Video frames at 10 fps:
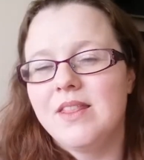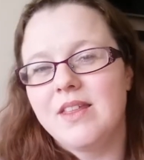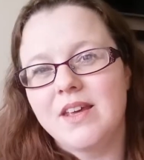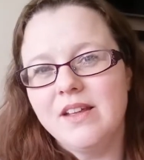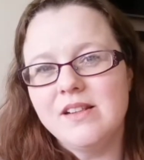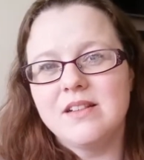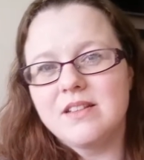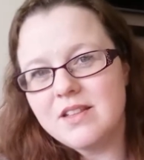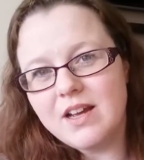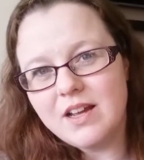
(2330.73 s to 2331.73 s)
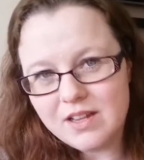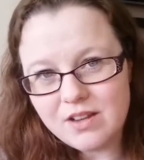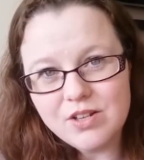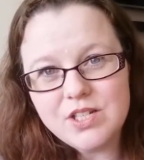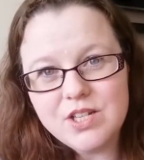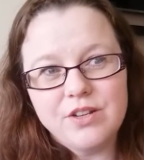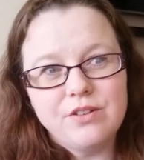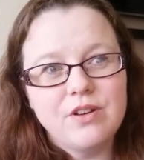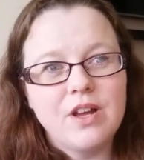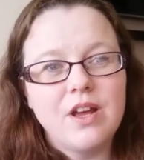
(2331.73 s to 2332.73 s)
guild that I go
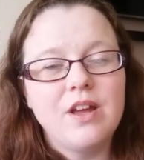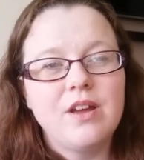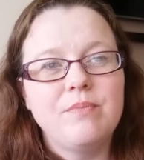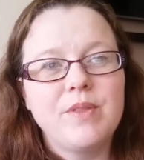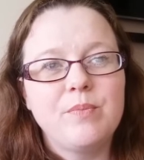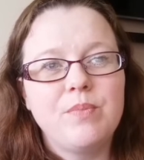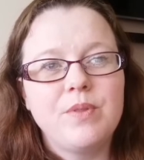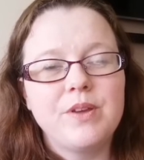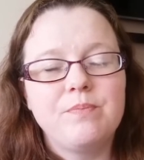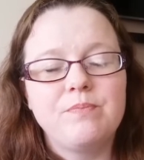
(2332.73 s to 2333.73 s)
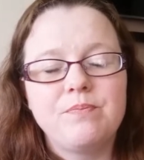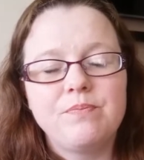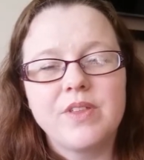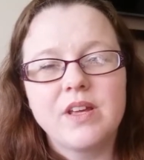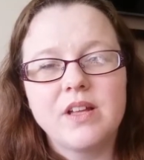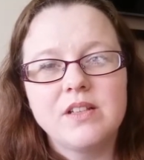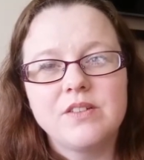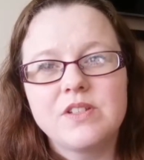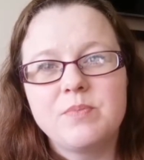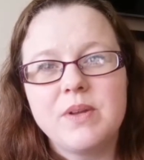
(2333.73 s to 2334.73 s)
to, the guild
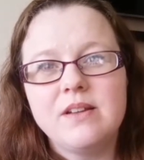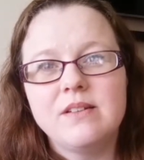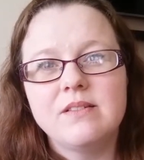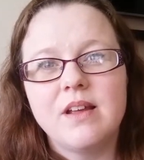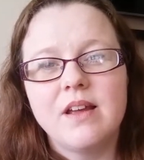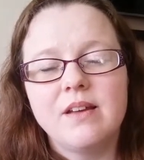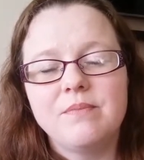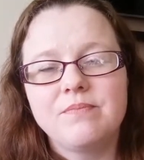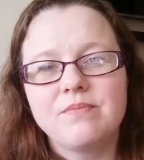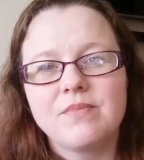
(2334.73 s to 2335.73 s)
of spinning,